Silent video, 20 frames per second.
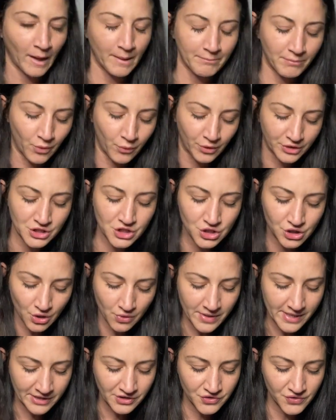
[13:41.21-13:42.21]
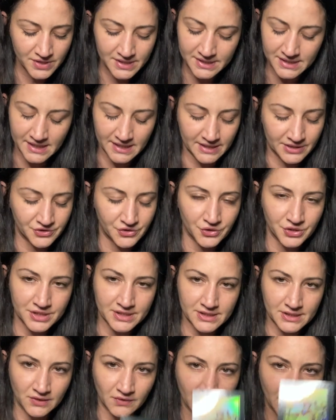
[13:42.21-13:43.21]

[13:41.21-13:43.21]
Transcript: but what's so interesting is you're still